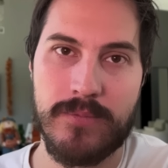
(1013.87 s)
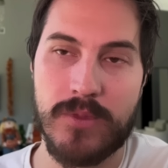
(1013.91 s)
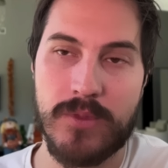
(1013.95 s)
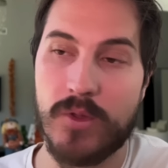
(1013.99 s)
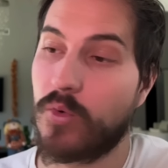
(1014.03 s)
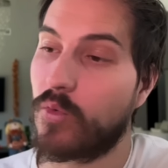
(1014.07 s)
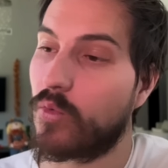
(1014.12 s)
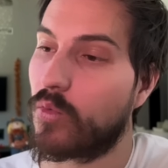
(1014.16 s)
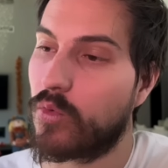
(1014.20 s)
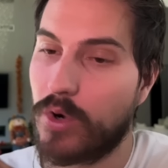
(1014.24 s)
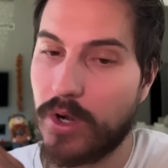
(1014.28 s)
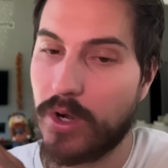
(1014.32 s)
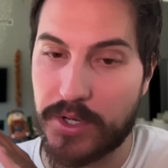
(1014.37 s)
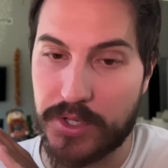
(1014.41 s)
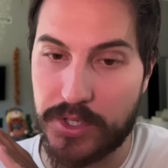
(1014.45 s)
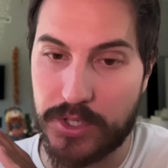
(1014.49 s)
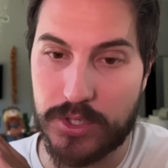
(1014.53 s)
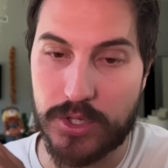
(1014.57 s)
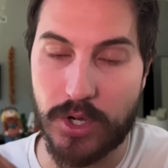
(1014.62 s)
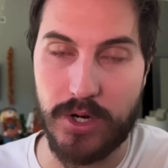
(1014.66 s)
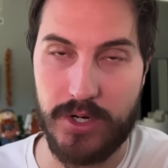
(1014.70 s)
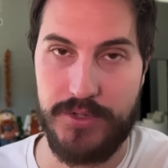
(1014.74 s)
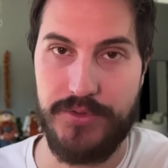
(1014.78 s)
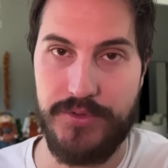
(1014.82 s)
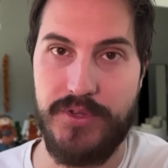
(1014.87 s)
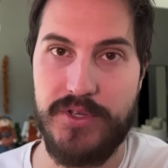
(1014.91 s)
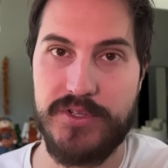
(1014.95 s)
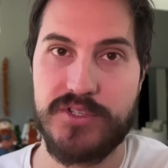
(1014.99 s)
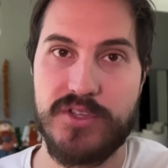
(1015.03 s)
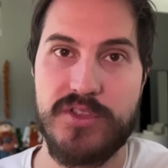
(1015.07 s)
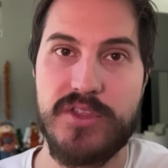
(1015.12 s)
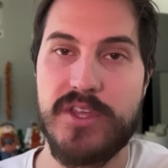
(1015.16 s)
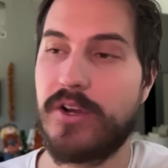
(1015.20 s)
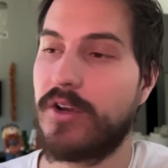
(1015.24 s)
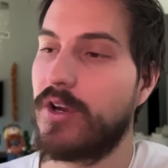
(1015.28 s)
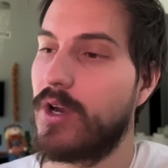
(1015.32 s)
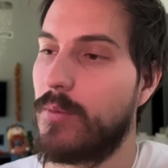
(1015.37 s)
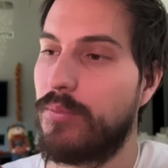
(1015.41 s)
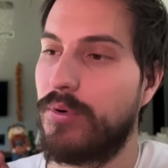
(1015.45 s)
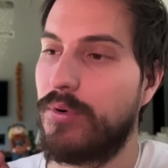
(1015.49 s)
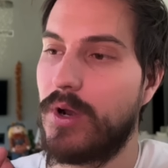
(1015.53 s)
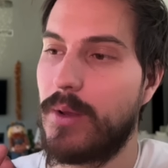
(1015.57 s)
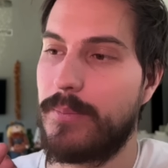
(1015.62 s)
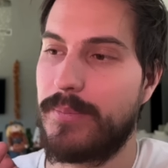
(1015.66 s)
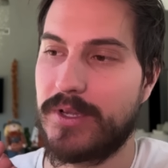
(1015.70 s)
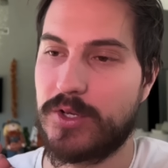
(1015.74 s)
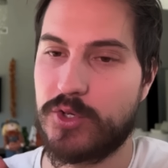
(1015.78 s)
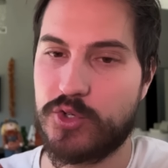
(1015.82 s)
Regardless, they're going to
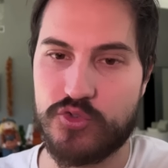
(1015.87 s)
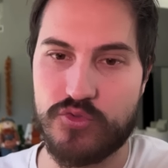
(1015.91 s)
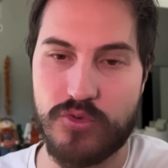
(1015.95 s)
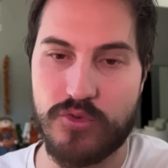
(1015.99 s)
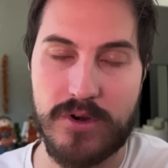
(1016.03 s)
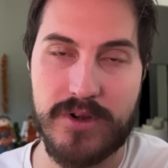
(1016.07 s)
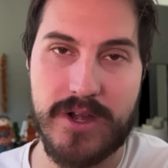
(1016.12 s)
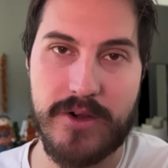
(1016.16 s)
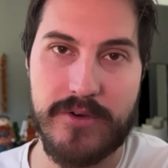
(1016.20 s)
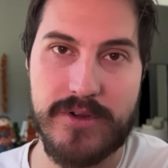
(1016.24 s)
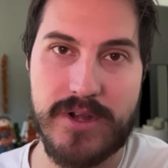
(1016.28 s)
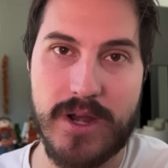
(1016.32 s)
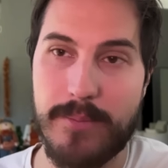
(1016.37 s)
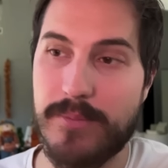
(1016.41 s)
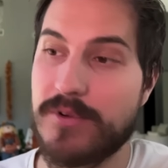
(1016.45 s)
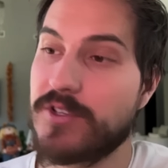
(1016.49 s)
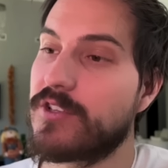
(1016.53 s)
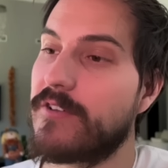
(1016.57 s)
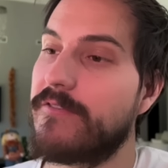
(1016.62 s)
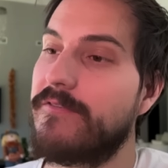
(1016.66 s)
put up extraordinary numbers.